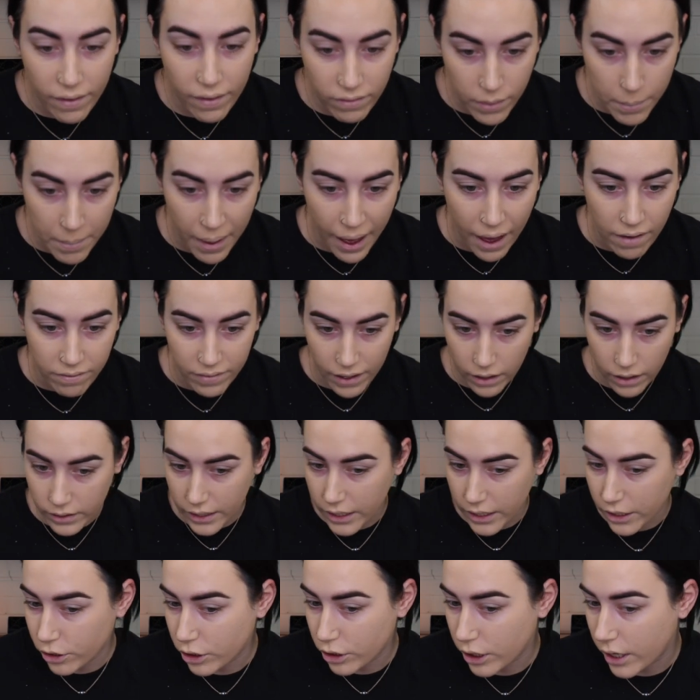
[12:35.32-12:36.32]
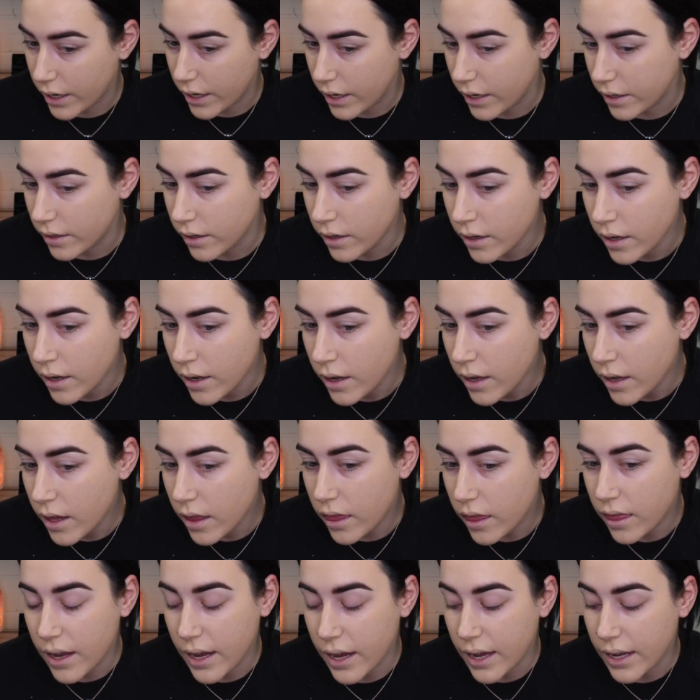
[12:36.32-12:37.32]
have a matte foundation,
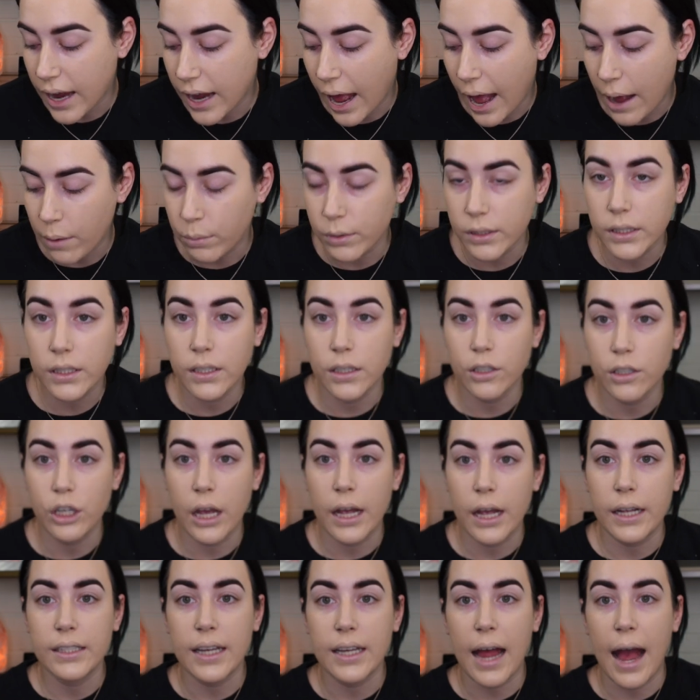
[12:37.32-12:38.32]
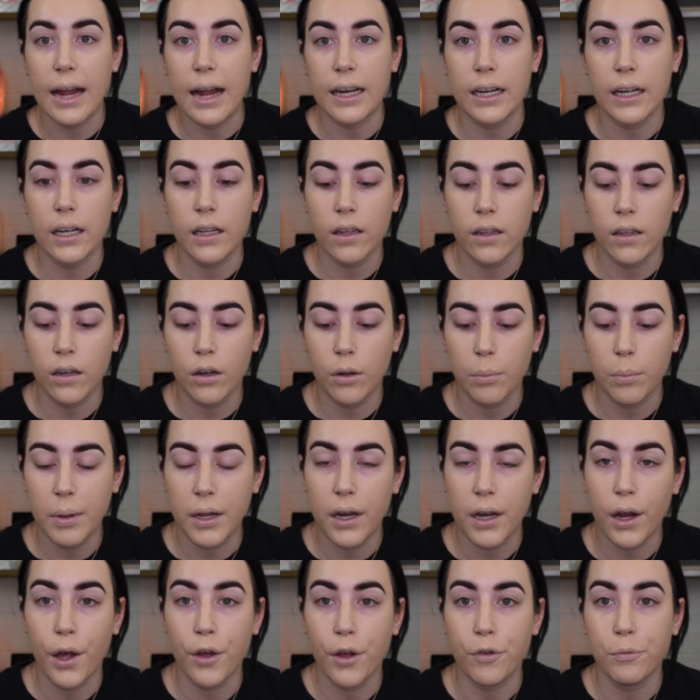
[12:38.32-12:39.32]
then I would suggest adding a little
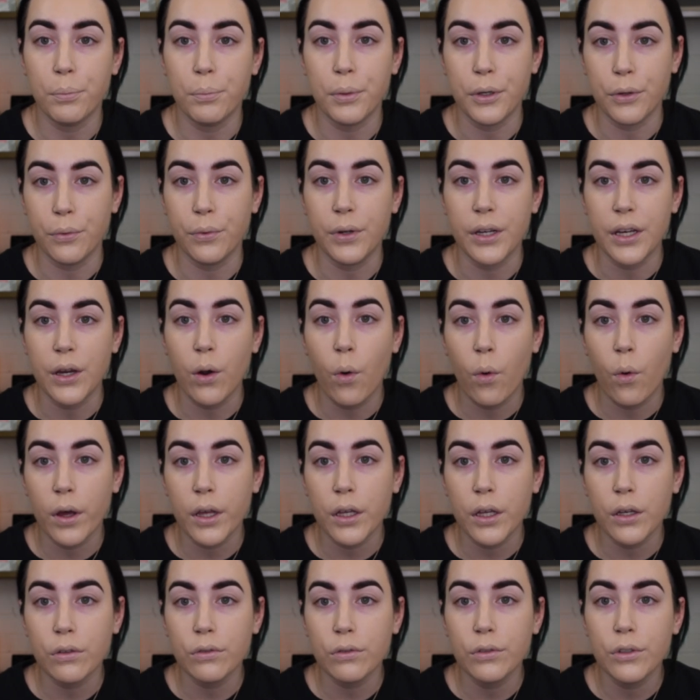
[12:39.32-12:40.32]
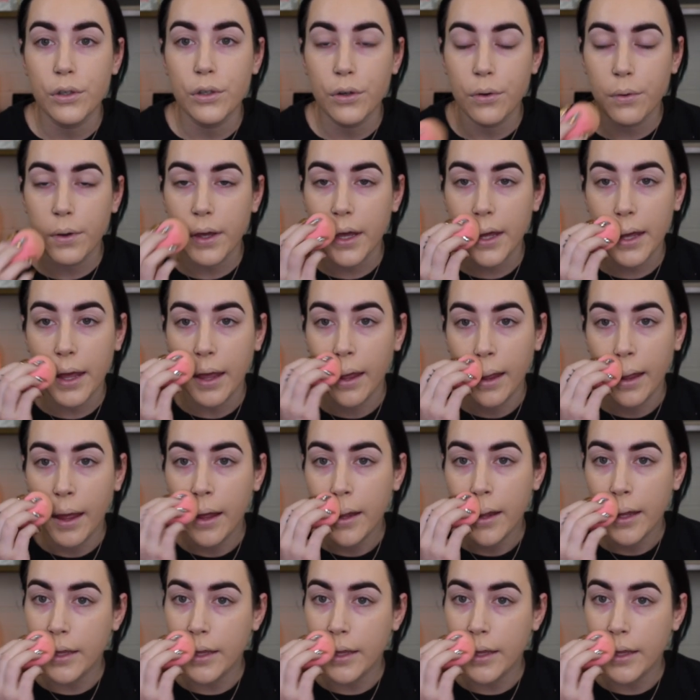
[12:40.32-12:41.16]
bit of beauty oil to it.